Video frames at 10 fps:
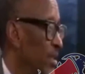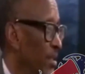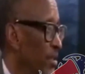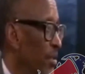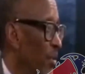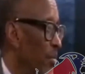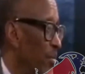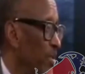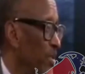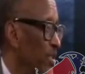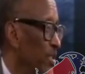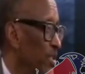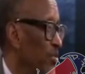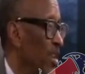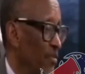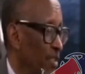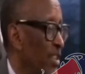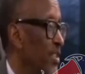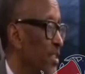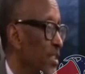Europe. You are
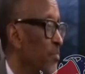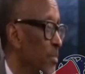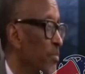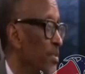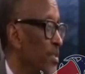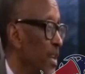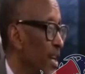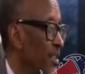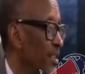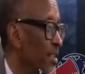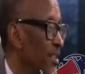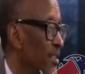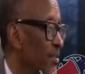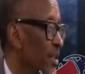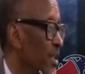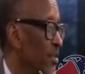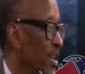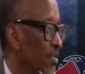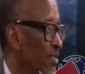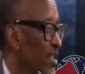violating people's rights. When we
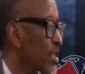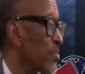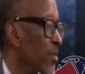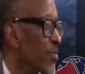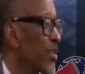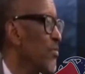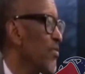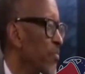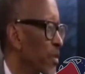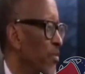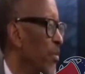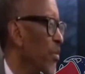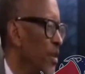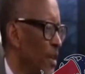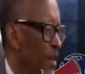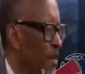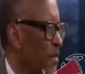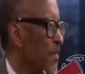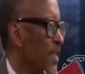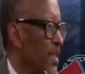have this problem of people
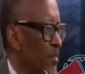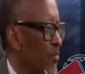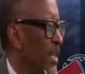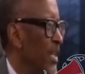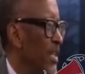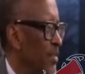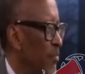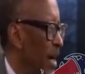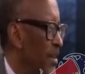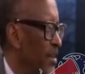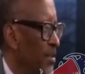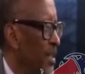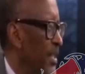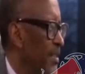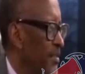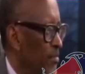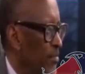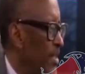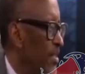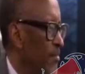being bundled and
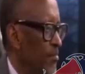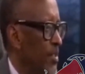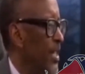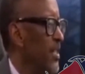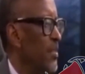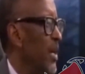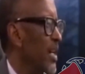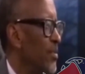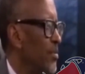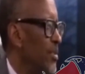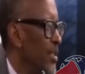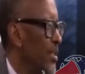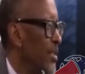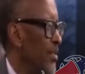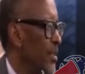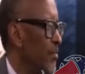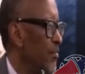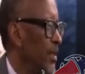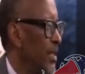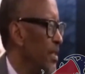sent back to sink in the
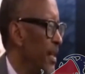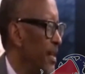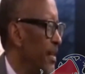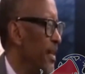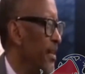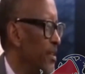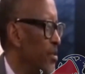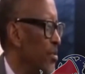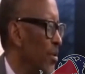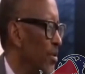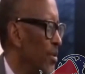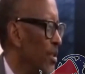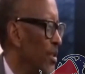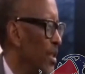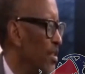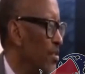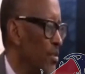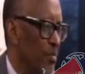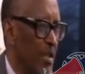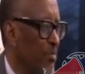Mediterranean and so on, and so
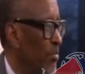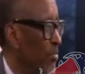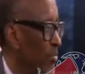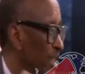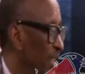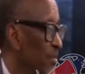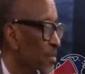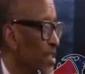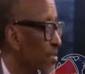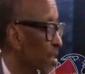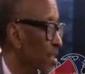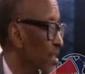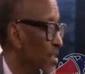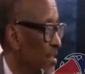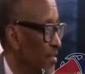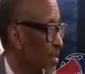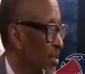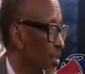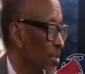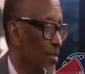many people being mistreated in your
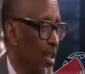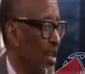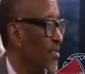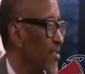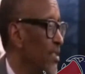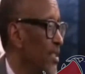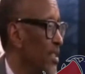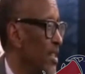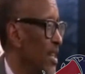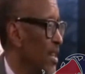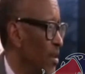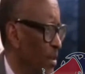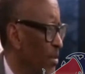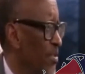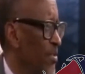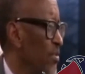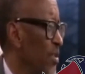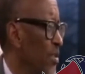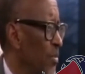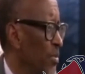own countries, why don't you talk
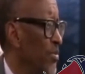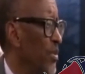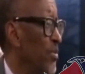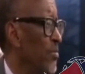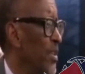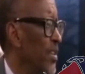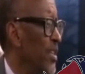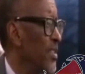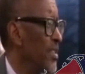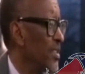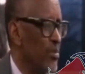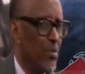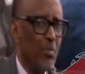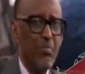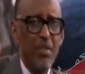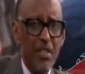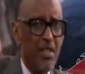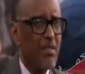about your human rights and stop just